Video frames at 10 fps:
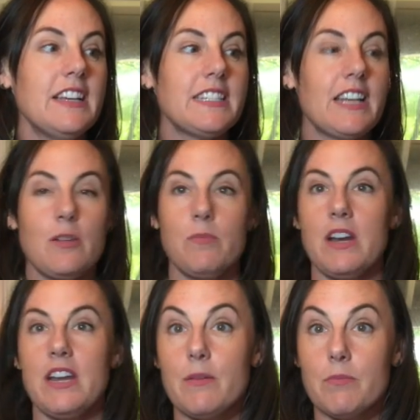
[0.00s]

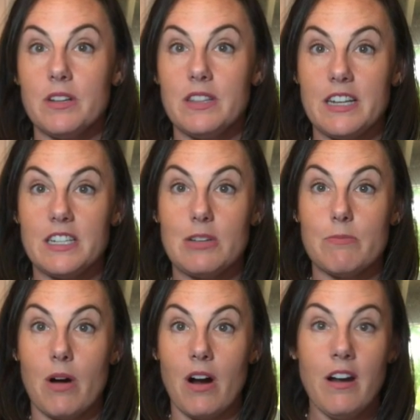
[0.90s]
Celebrating a birthday
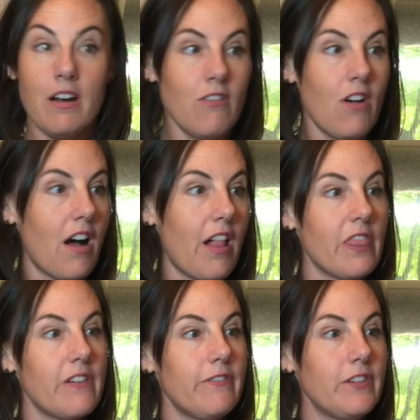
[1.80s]
tomorrow
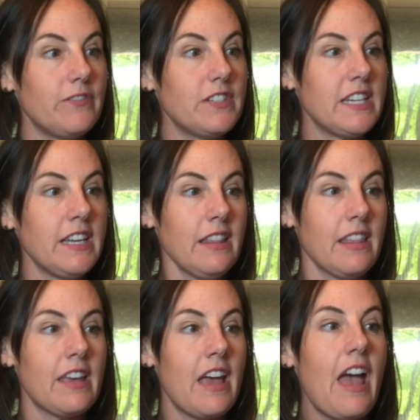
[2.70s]
on the 15th,